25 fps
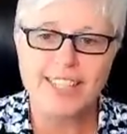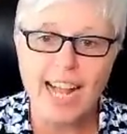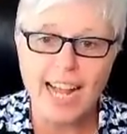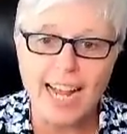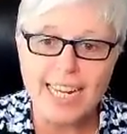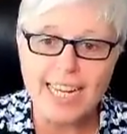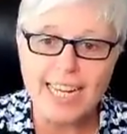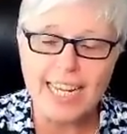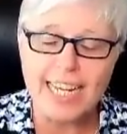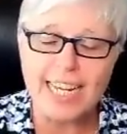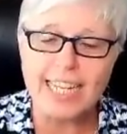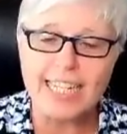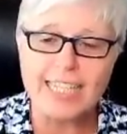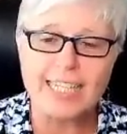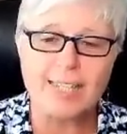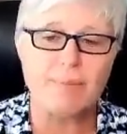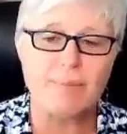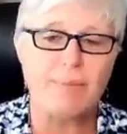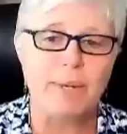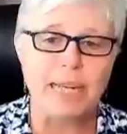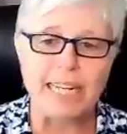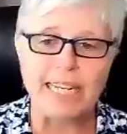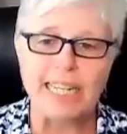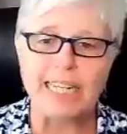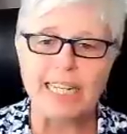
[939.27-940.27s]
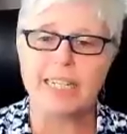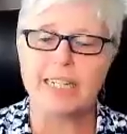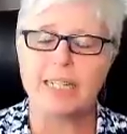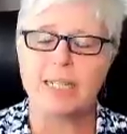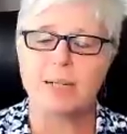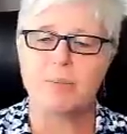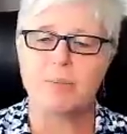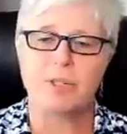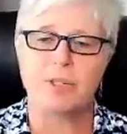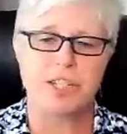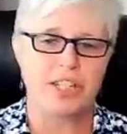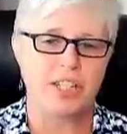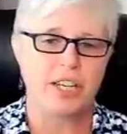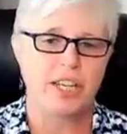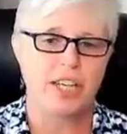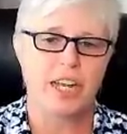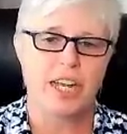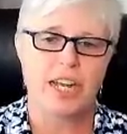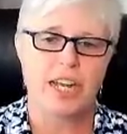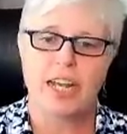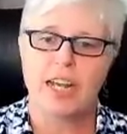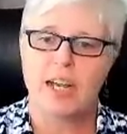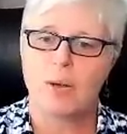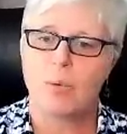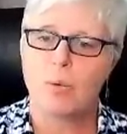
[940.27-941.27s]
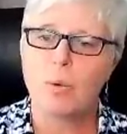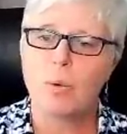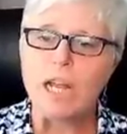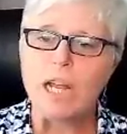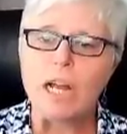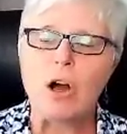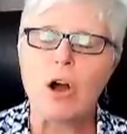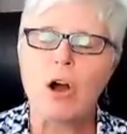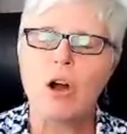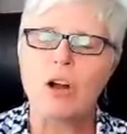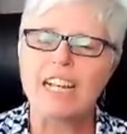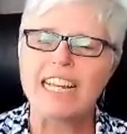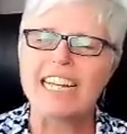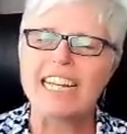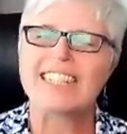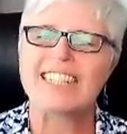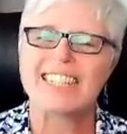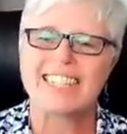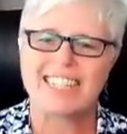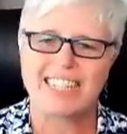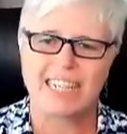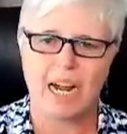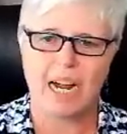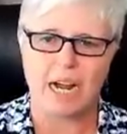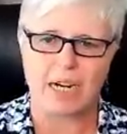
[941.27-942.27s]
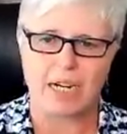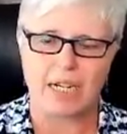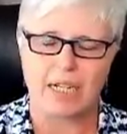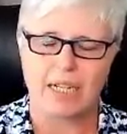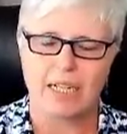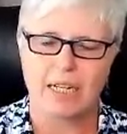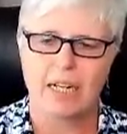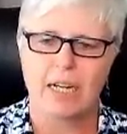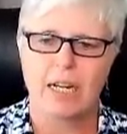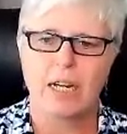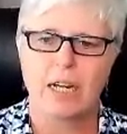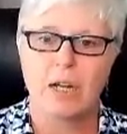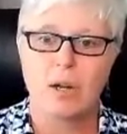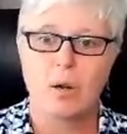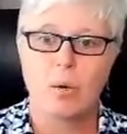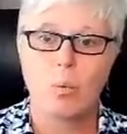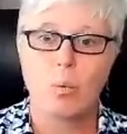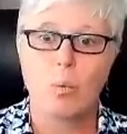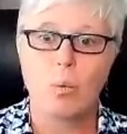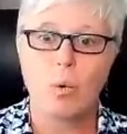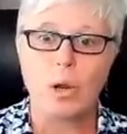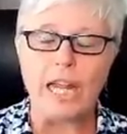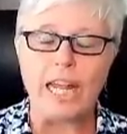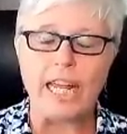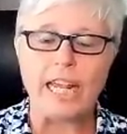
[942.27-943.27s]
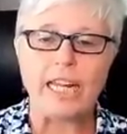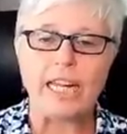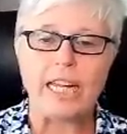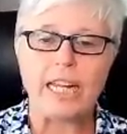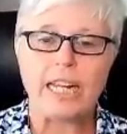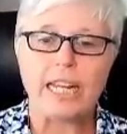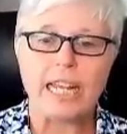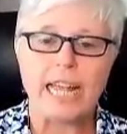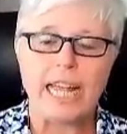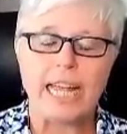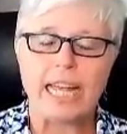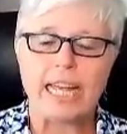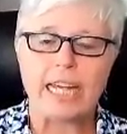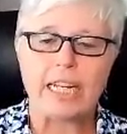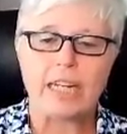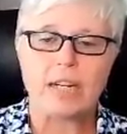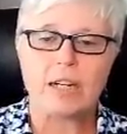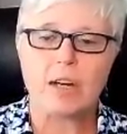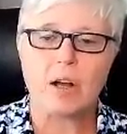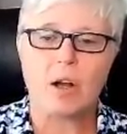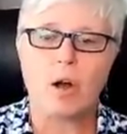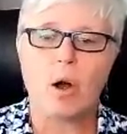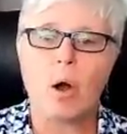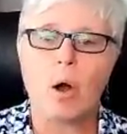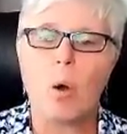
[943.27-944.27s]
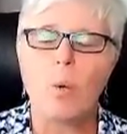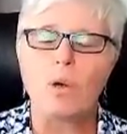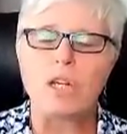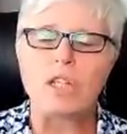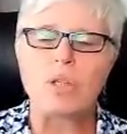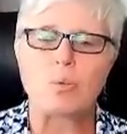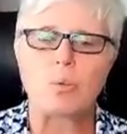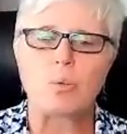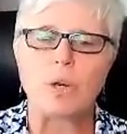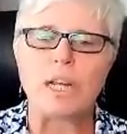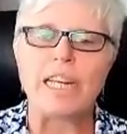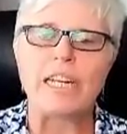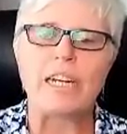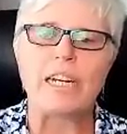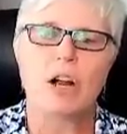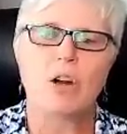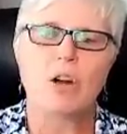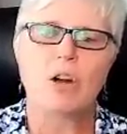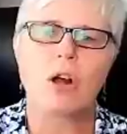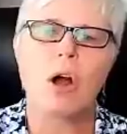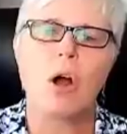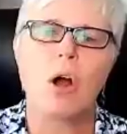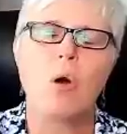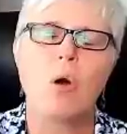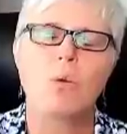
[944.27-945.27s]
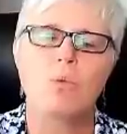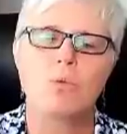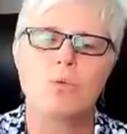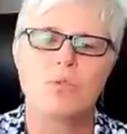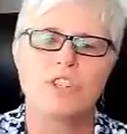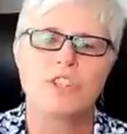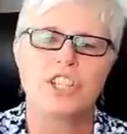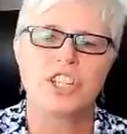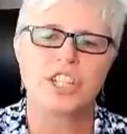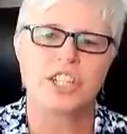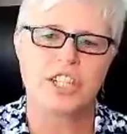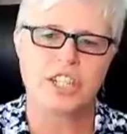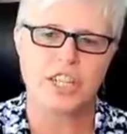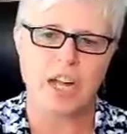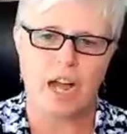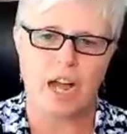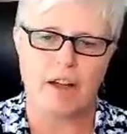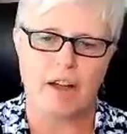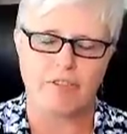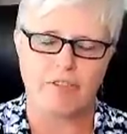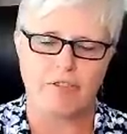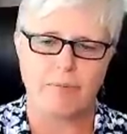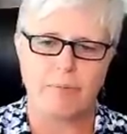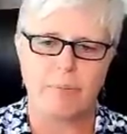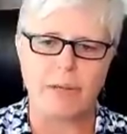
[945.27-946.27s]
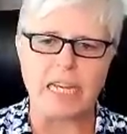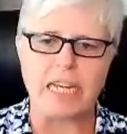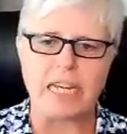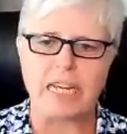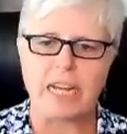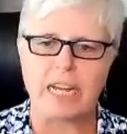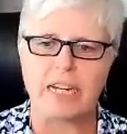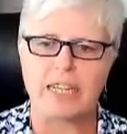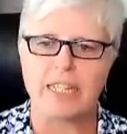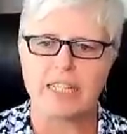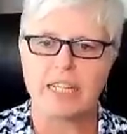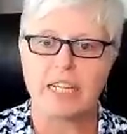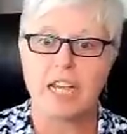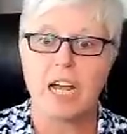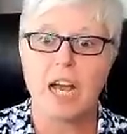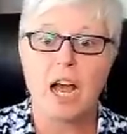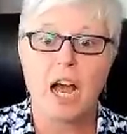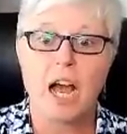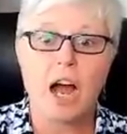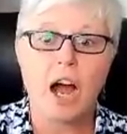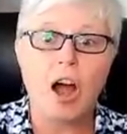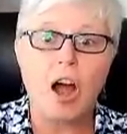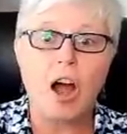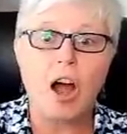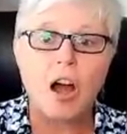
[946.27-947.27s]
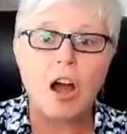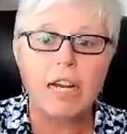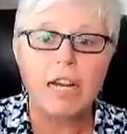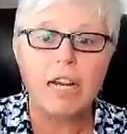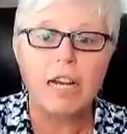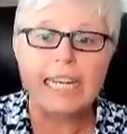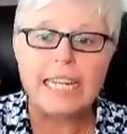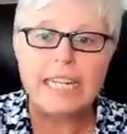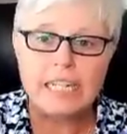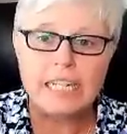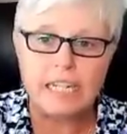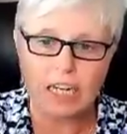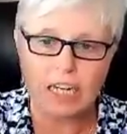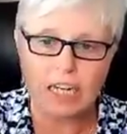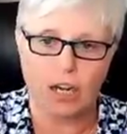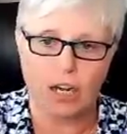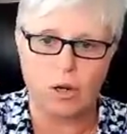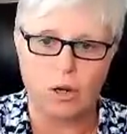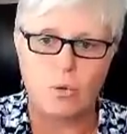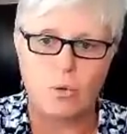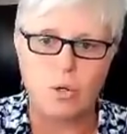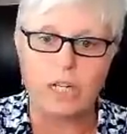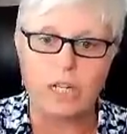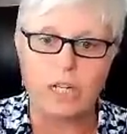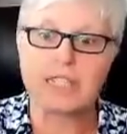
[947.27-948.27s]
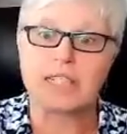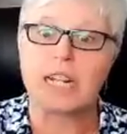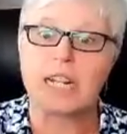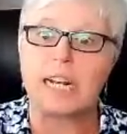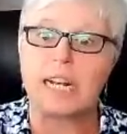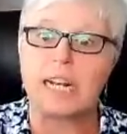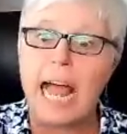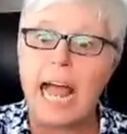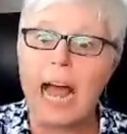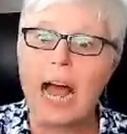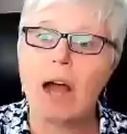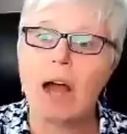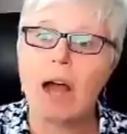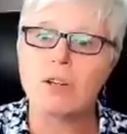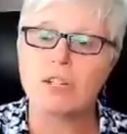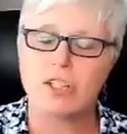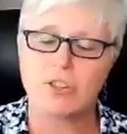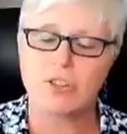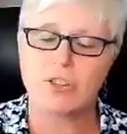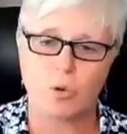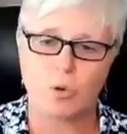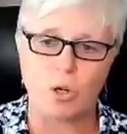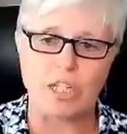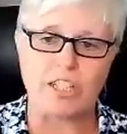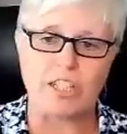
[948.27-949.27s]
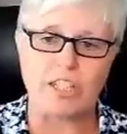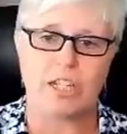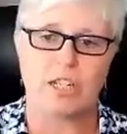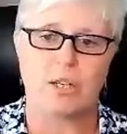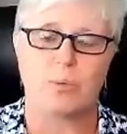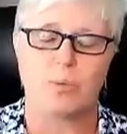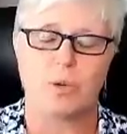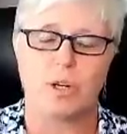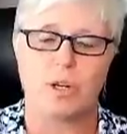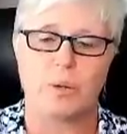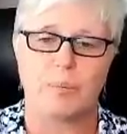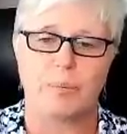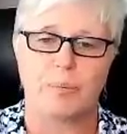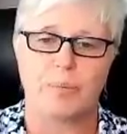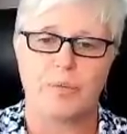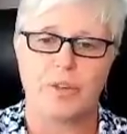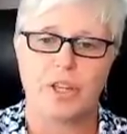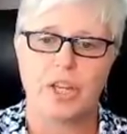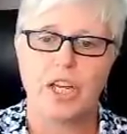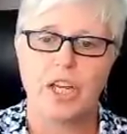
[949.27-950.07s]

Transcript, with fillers: psychics and mediums we all get stuck we can't always read our own stuff because our ego is the loudest voice in the room.